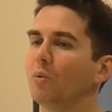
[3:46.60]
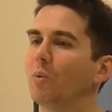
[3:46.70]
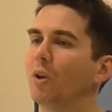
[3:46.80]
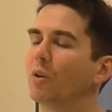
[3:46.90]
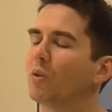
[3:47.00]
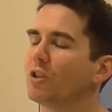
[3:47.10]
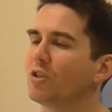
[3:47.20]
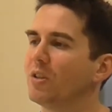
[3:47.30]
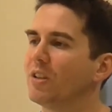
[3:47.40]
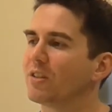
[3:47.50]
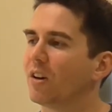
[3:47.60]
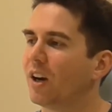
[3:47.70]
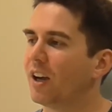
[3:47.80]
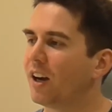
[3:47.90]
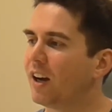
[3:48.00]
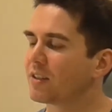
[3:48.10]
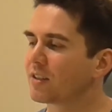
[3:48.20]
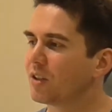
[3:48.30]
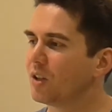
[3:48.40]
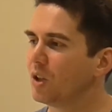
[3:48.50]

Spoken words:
Well, the question is, I ask,